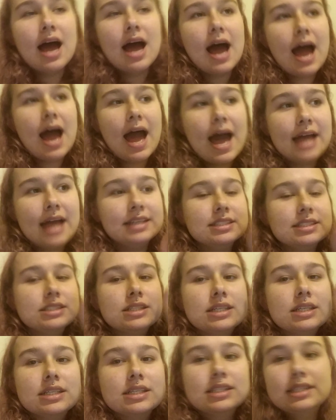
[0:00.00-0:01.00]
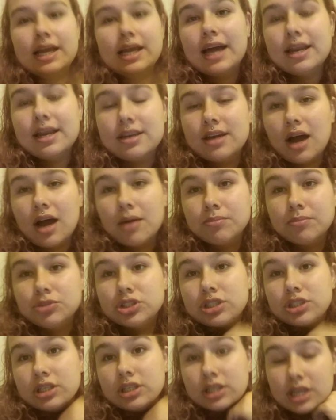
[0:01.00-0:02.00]
And then I'm
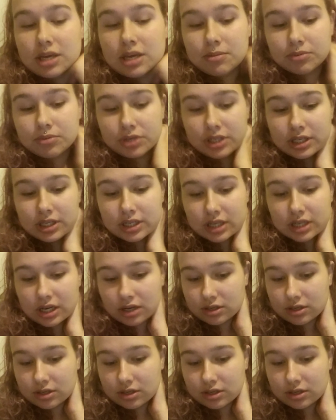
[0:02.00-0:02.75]
just gonna keep reading